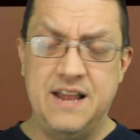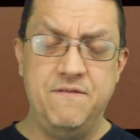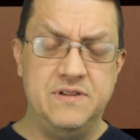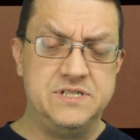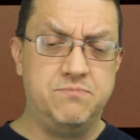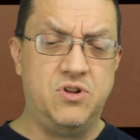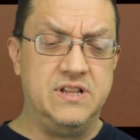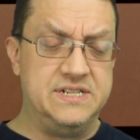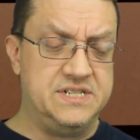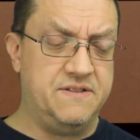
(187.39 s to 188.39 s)

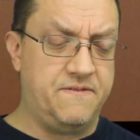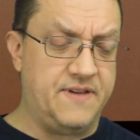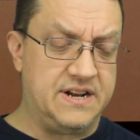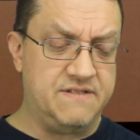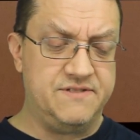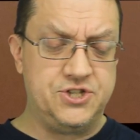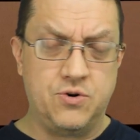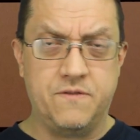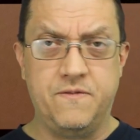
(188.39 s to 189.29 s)
Invisible is an effective short